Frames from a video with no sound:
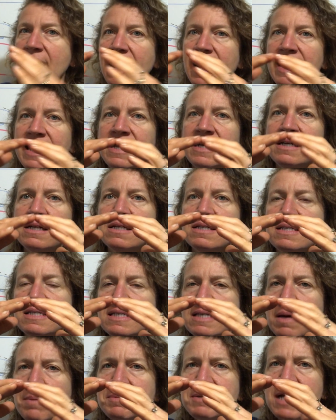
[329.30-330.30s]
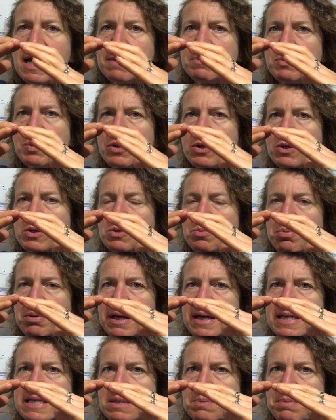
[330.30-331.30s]
And sometimes where those
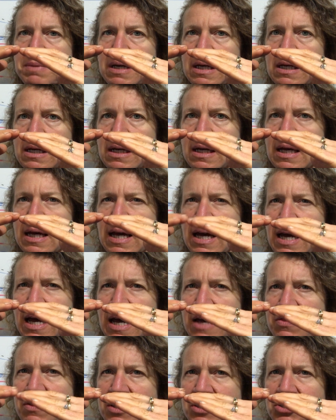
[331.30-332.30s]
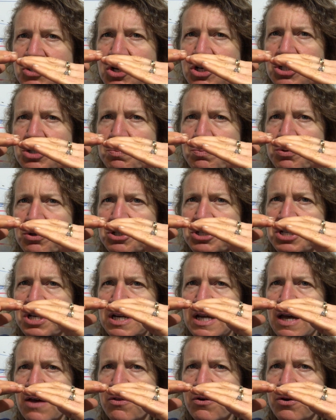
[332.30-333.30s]
plates meet and they start to push
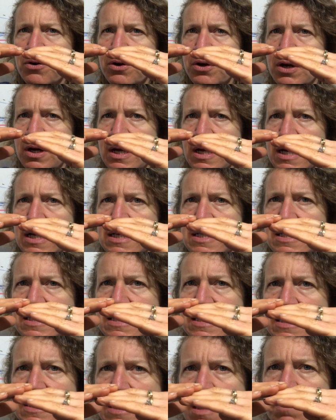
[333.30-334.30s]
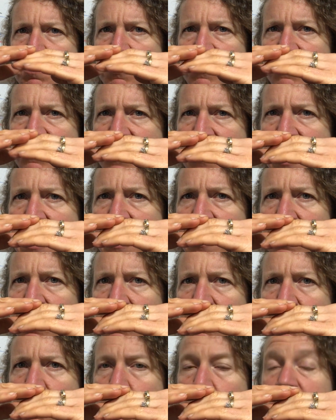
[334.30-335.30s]
together, some of that
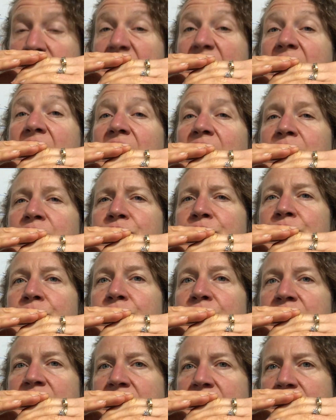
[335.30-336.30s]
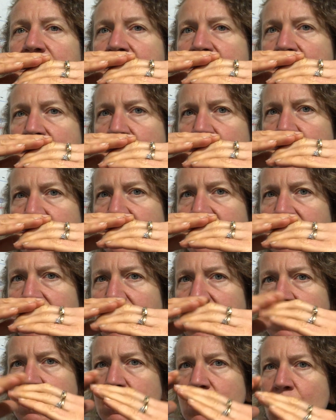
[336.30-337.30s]
goes underneath the Earth
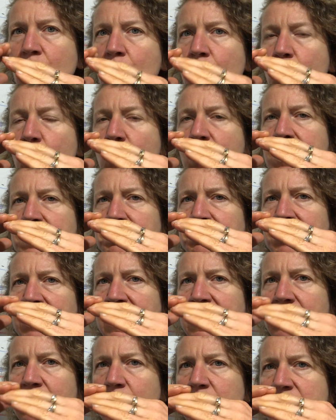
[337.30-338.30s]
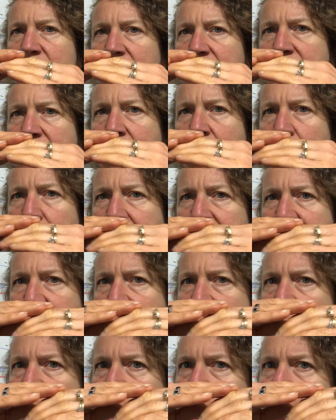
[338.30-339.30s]
again. One plate goes on top of
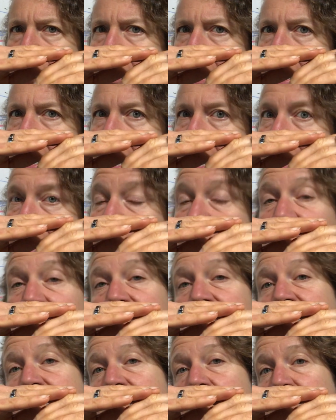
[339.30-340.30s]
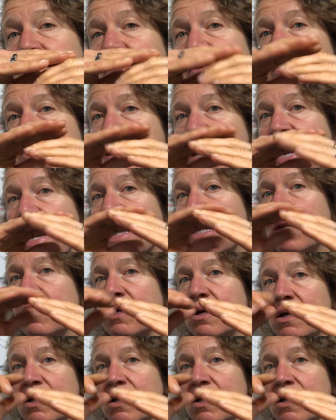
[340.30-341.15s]
the other, and some of that